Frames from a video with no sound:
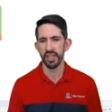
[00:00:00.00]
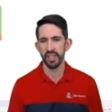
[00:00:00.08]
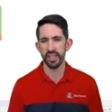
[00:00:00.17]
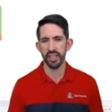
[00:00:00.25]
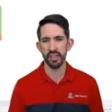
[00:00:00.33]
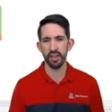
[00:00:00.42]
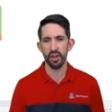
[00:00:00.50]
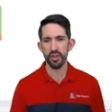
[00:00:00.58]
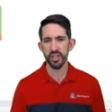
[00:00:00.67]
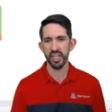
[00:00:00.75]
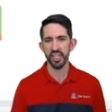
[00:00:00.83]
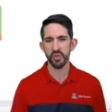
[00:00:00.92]
In our
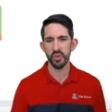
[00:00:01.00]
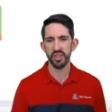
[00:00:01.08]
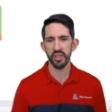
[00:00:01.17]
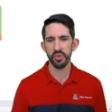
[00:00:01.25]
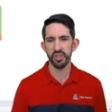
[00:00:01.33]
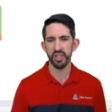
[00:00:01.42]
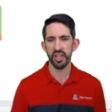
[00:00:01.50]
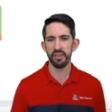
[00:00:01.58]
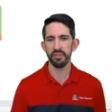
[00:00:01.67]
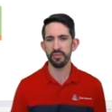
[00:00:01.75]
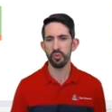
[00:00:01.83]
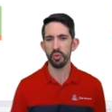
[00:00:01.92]
case, we think we should
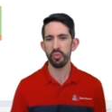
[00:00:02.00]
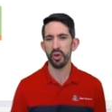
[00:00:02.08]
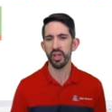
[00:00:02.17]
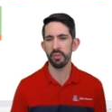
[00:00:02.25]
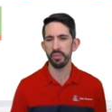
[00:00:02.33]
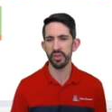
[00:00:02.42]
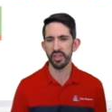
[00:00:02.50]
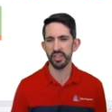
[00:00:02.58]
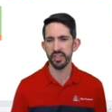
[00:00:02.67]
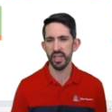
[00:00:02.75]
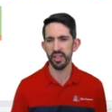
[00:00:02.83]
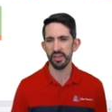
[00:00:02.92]
have $4.8 million,
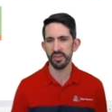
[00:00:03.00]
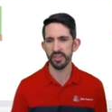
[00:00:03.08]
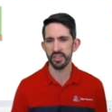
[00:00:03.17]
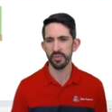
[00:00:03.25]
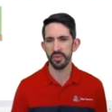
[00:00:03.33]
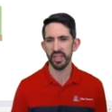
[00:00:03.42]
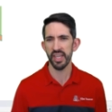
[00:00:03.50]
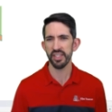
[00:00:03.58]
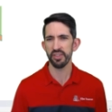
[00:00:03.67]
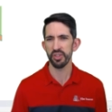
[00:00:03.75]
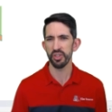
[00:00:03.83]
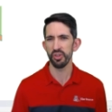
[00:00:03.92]
but the
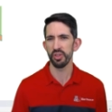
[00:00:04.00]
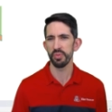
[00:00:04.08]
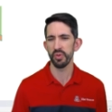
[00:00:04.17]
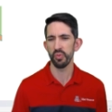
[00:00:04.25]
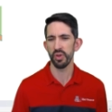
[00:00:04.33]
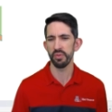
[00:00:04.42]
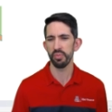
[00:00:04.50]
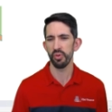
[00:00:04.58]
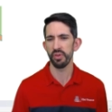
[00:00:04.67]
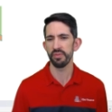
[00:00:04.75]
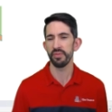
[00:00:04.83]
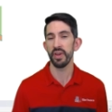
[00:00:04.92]
answer should only be
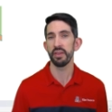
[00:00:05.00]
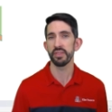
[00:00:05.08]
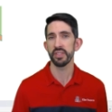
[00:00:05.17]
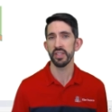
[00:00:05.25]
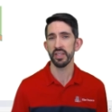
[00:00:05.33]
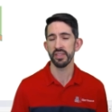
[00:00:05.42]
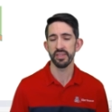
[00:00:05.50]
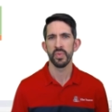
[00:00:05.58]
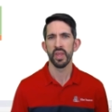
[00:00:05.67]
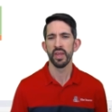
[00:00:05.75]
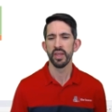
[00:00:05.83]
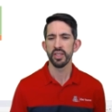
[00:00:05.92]
1.56.
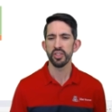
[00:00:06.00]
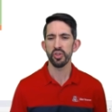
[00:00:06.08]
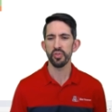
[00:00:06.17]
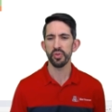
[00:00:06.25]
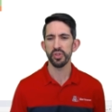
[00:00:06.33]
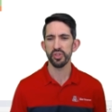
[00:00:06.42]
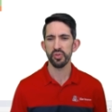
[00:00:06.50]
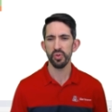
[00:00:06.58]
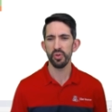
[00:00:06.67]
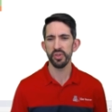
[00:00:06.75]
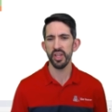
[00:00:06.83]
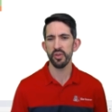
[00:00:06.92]
So if we
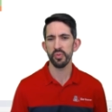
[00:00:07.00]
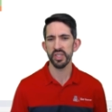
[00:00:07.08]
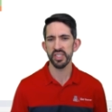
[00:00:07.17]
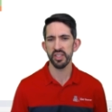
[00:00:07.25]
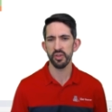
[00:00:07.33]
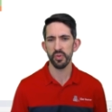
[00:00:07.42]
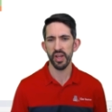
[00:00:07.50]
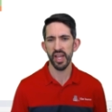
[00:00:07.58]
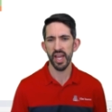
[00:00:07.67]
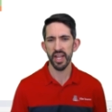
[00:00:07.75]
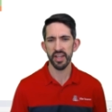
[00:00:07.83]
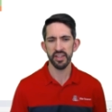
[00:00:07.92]
scroll down, we see that we're
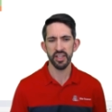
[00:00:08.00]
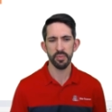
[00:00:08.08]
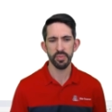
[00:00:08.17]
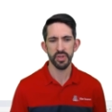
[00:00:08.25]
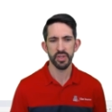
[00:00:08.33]
adding up